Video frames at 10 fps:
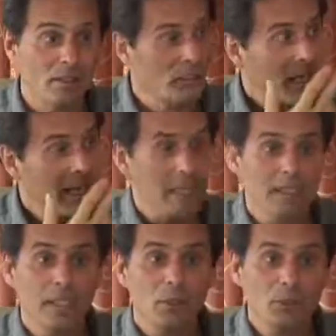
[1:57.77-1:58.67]
to my
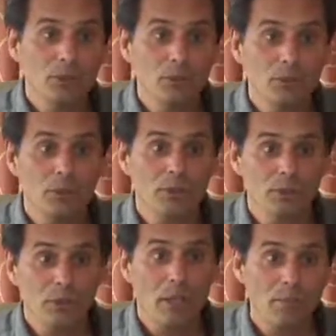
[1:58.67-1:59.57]
idea, what you do
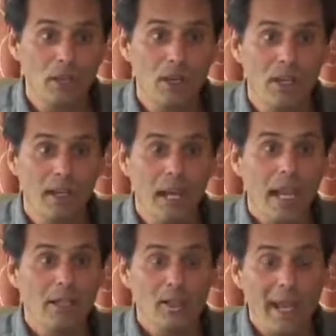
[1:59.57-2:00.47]
is you come along
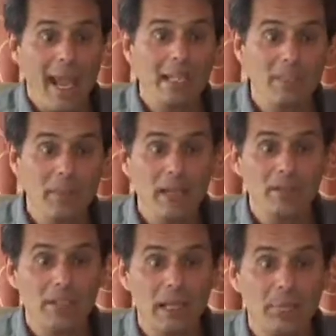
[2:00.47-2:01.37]
and you add some air
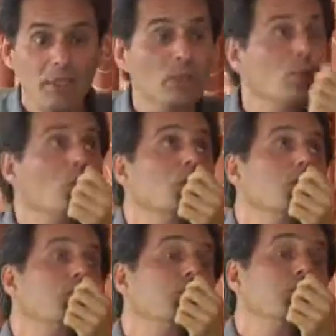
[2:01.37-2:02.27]
to that balloon
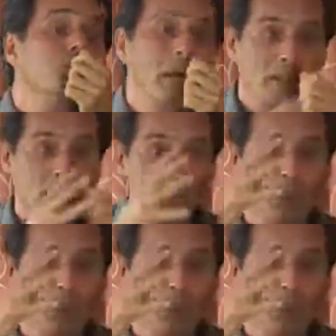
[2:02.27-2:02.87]
to